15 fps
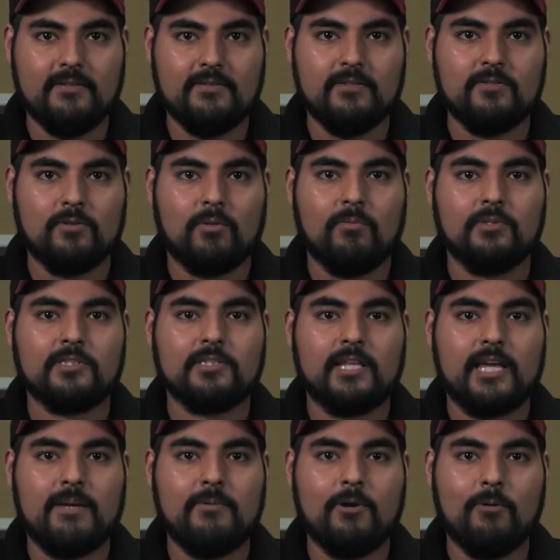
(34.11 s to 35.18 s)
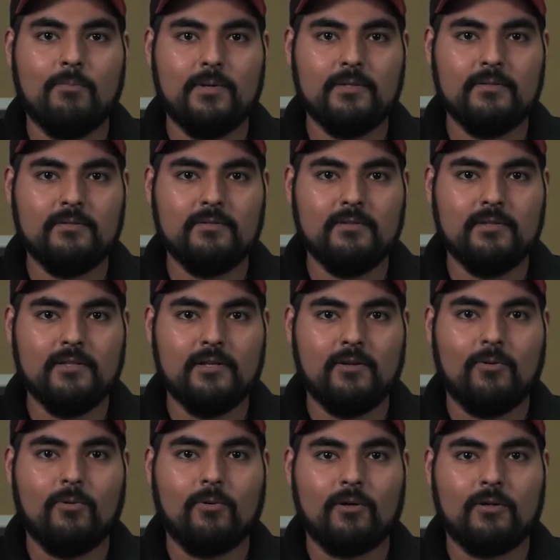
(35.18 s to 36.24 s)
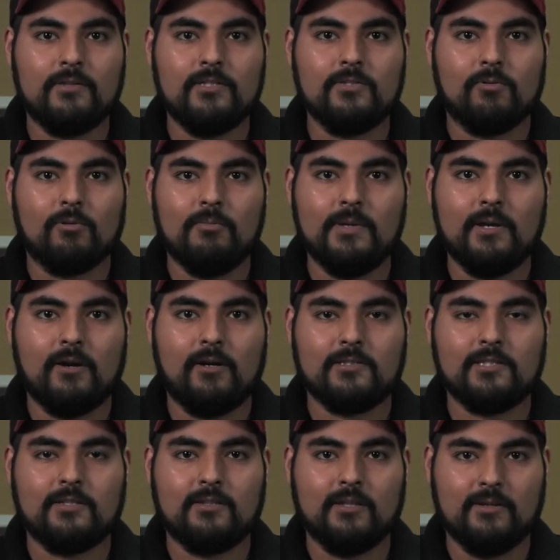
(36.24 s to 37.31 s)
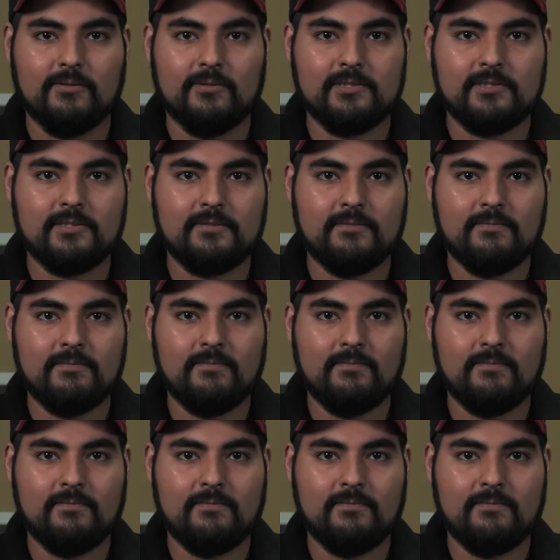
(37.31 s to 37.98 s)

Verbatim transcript: The door will slam open, or the door will be hard to close.